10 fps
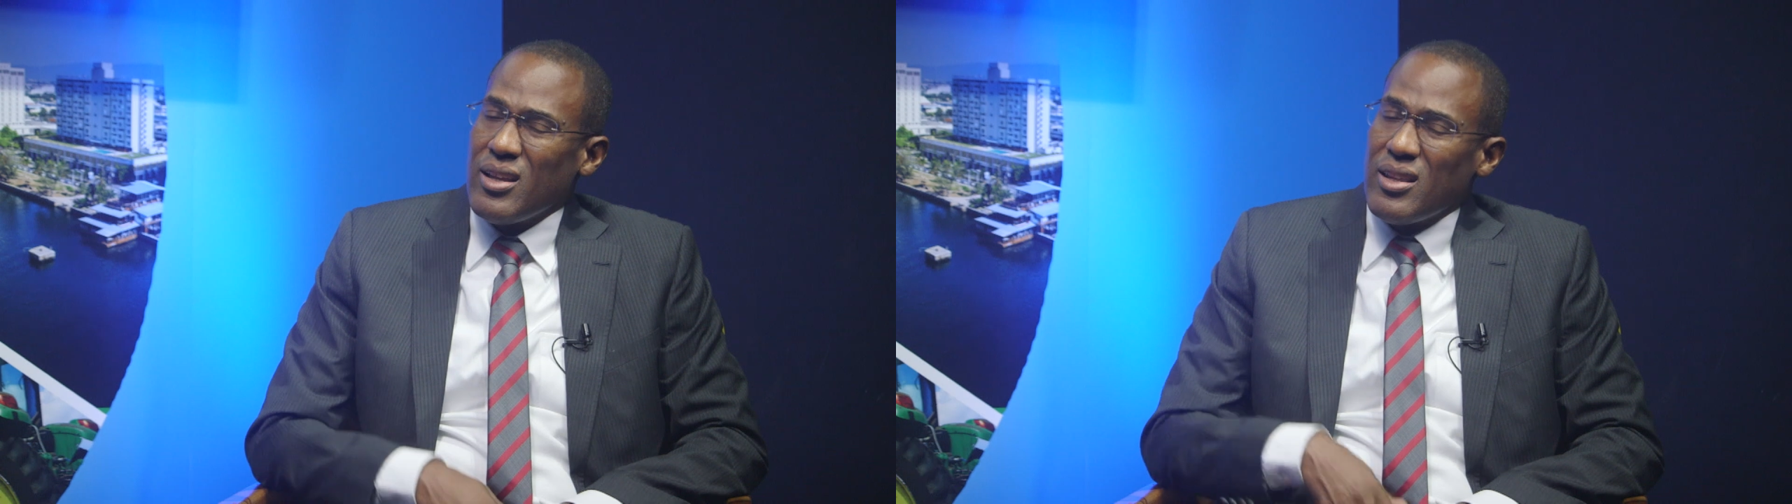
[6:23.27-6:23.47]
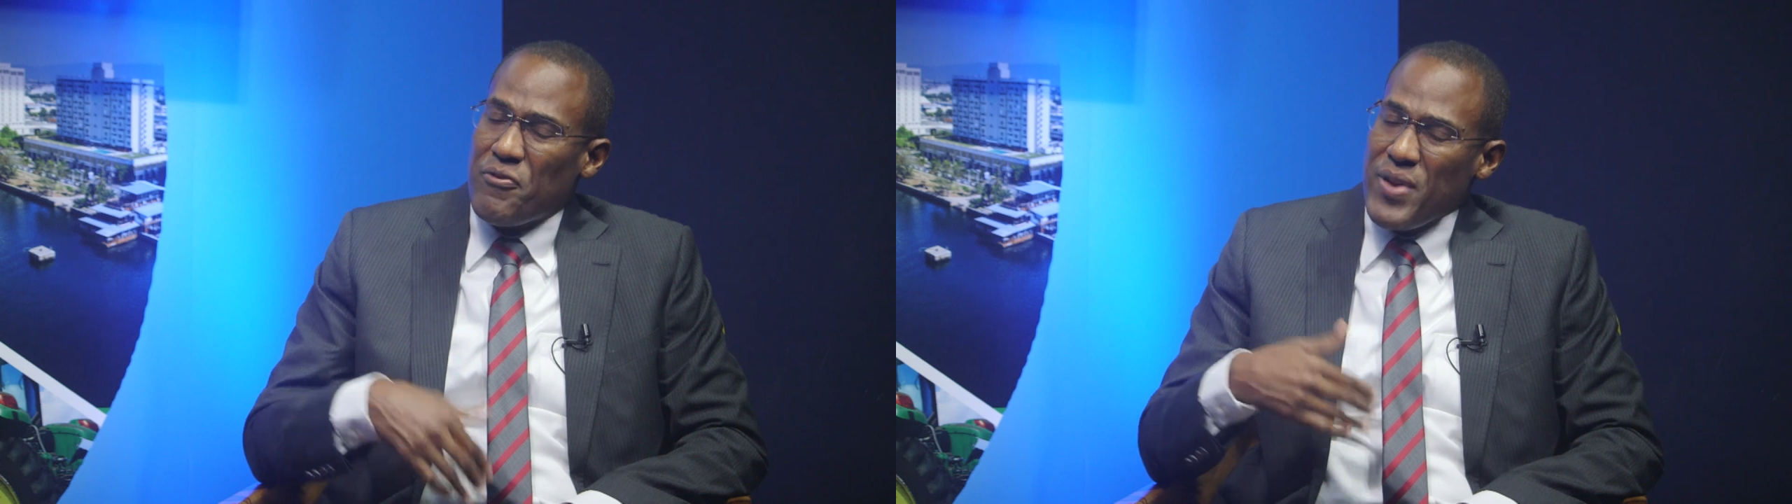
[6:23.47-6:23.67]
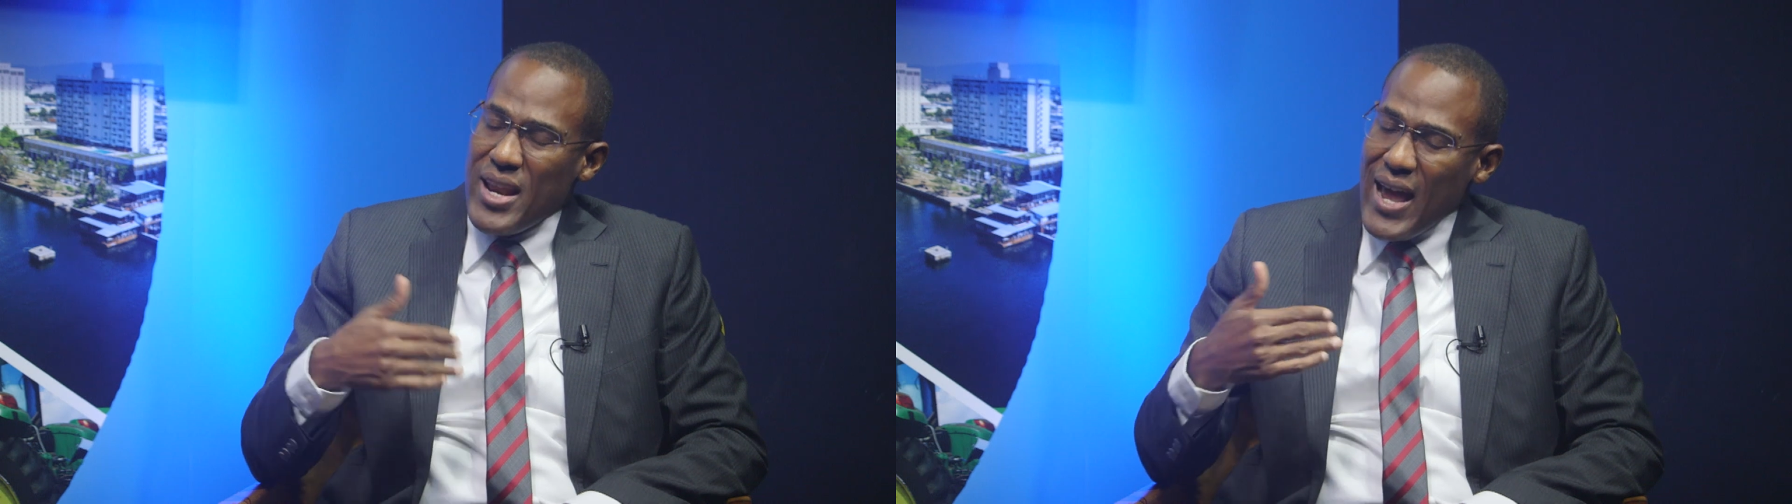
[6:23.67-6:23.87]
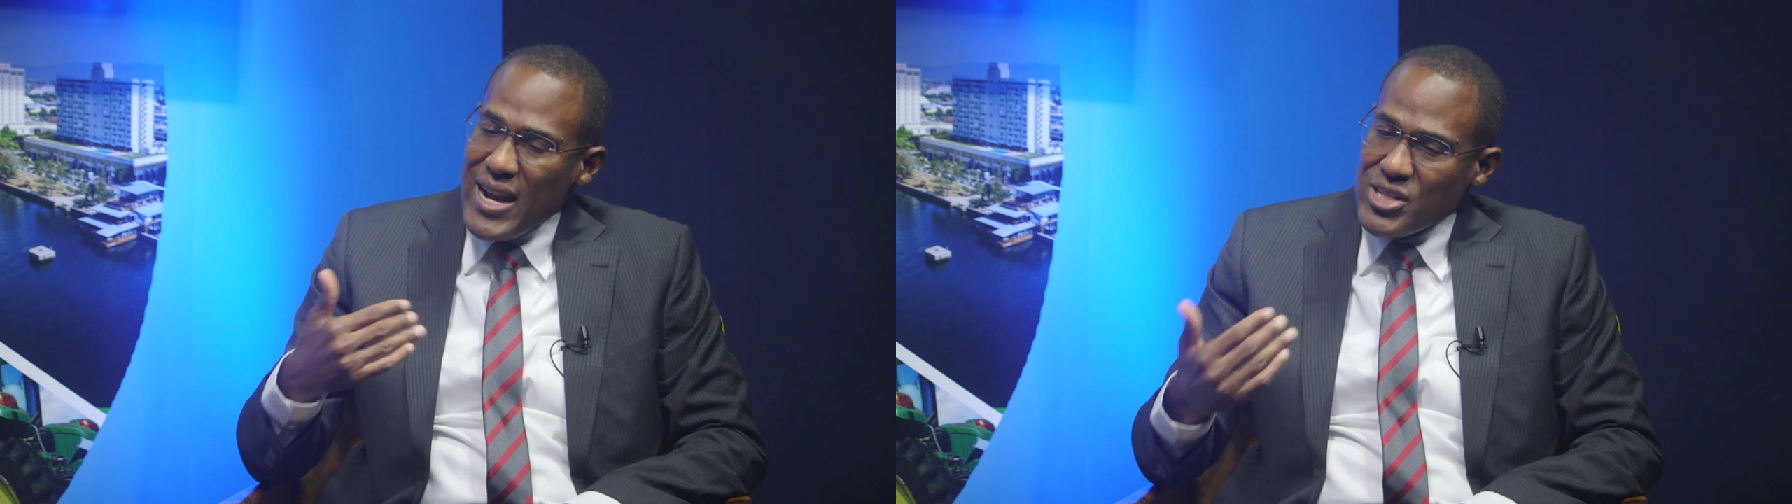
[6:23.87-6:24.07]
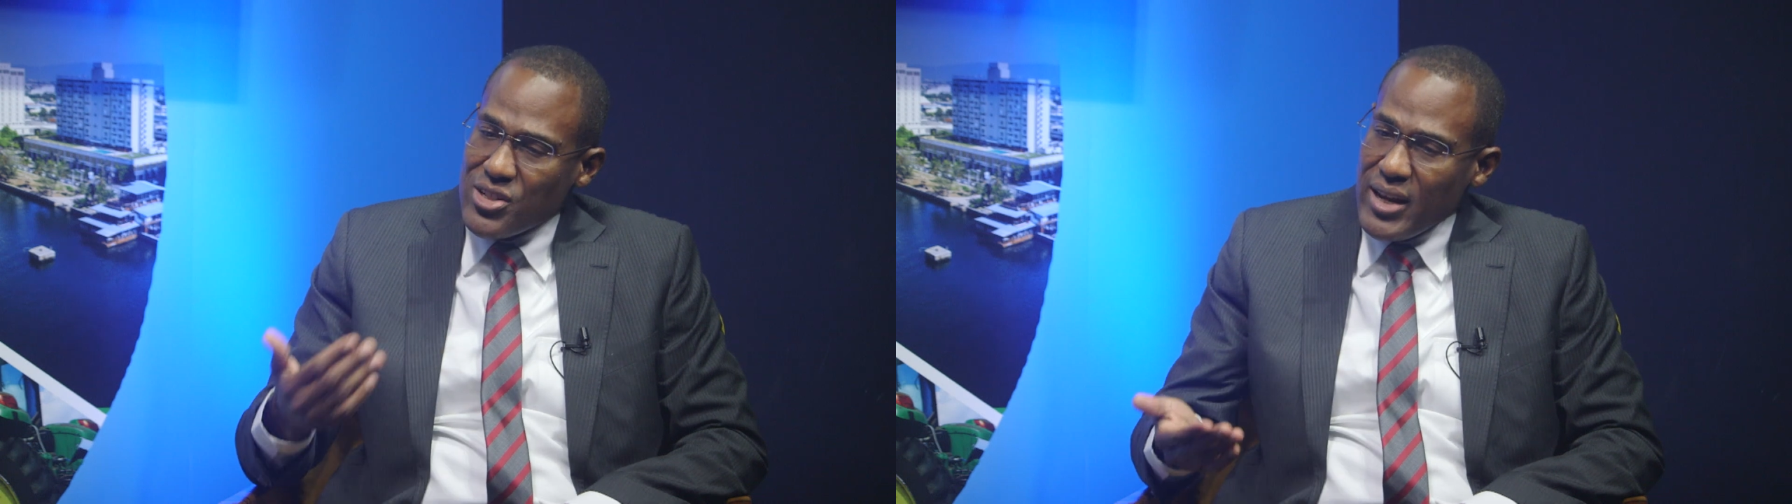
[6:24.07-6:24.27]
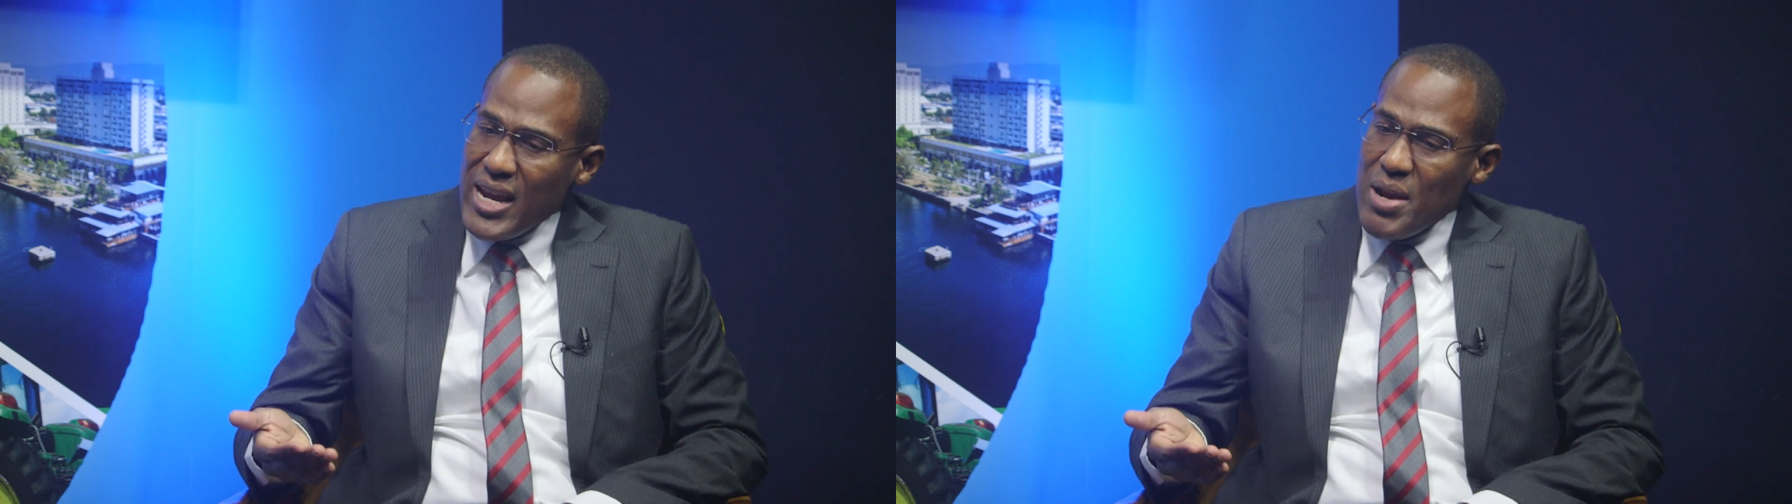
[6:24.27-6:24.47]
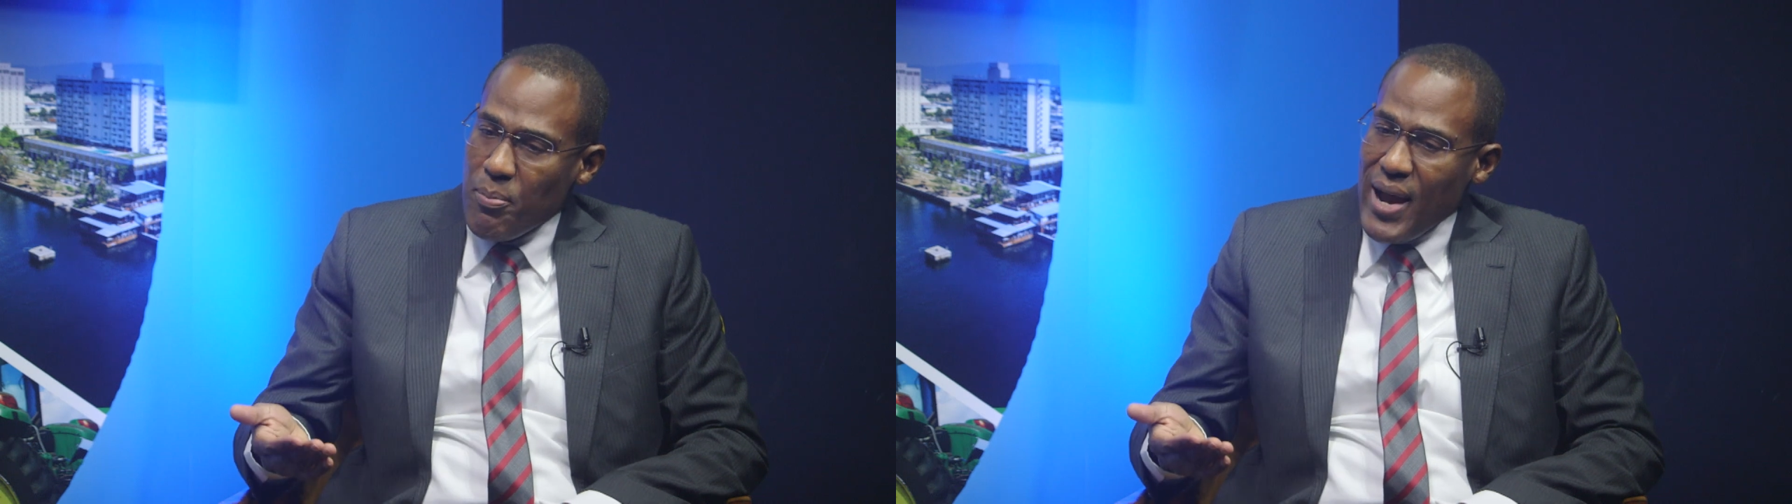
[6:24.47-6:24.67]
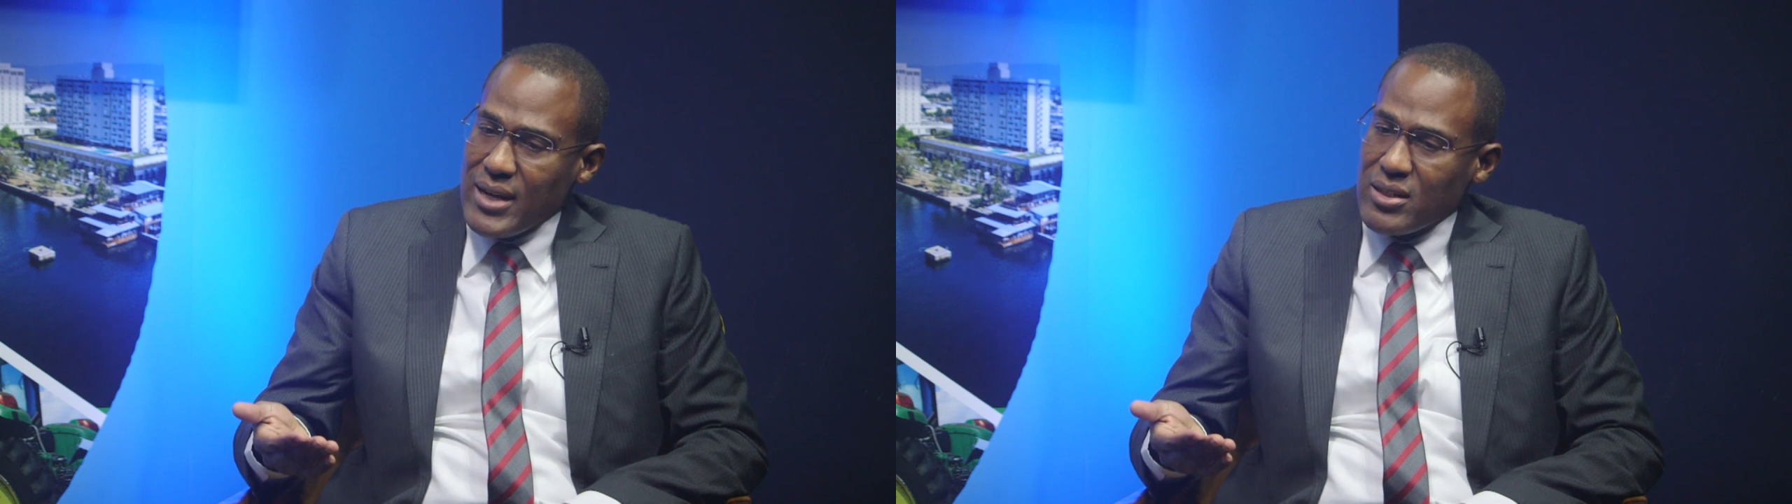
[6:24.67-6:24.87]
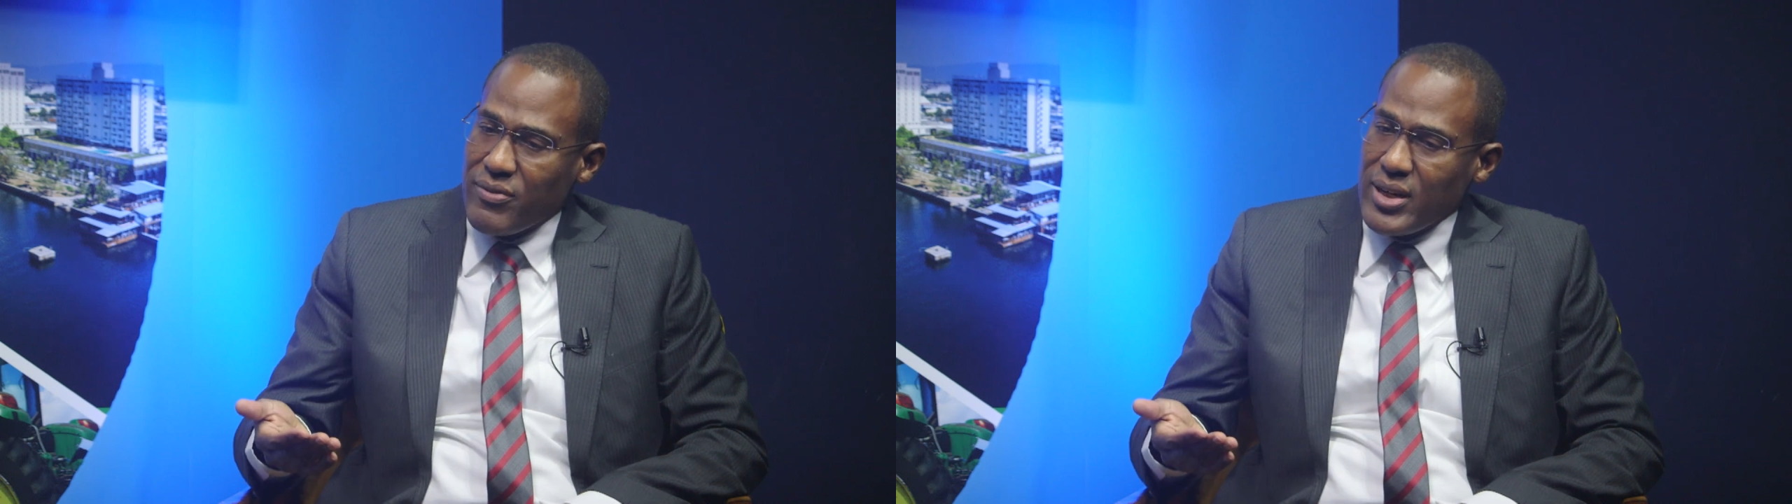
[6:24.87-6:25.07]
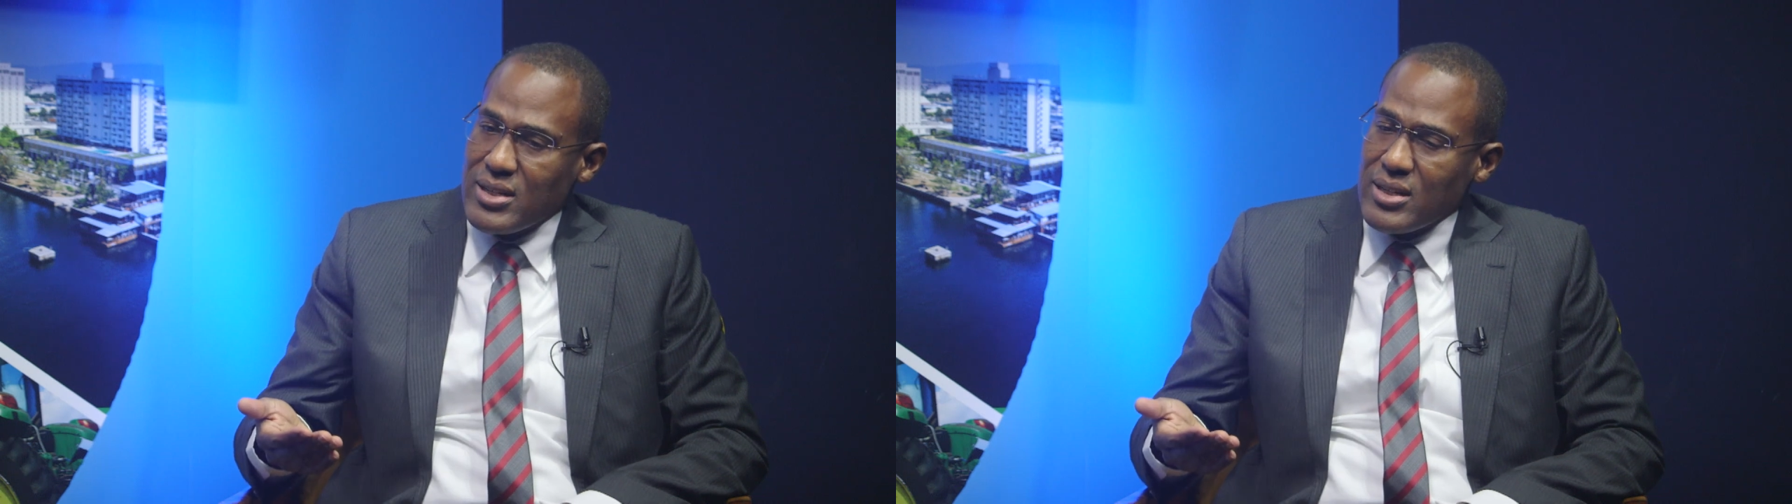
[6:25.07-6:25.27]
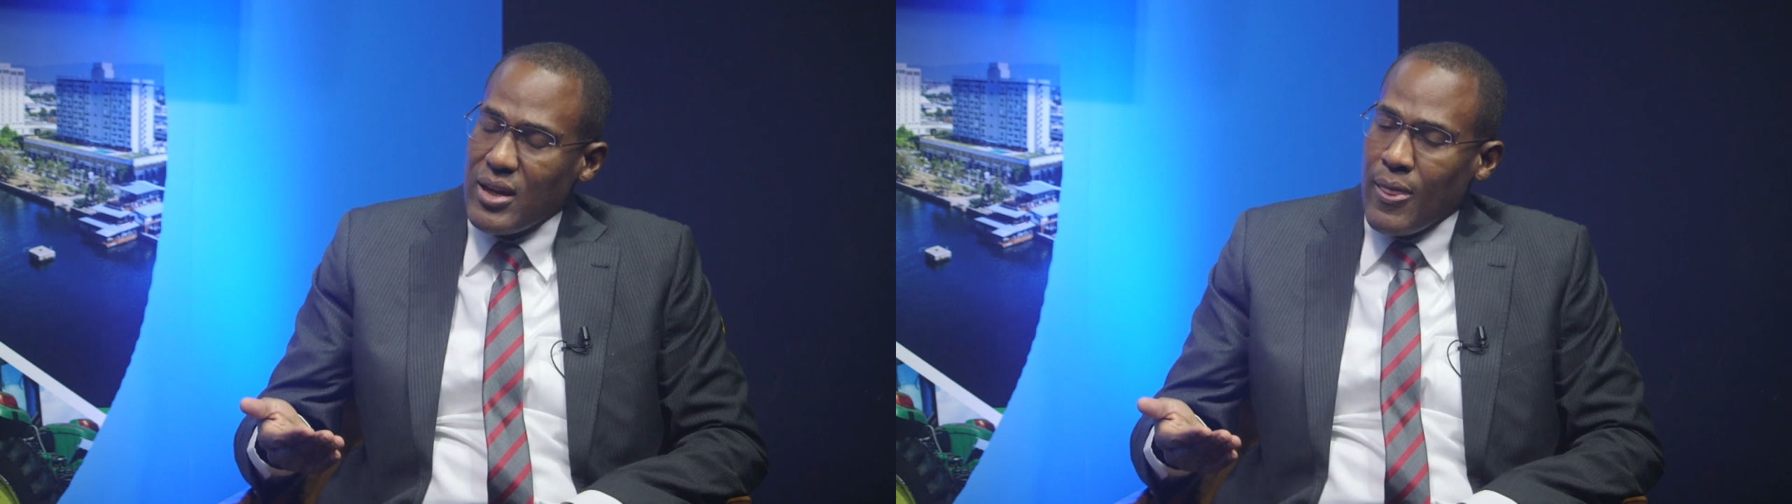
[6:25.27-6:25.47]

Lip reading: The financial impact of it